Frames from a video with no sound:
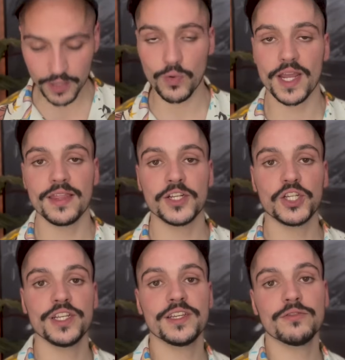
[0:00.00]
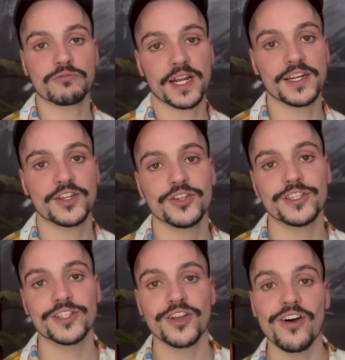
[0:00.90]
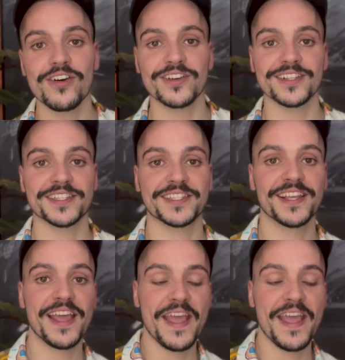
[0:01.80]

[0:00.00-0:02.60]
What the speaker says: way that she can write good songs.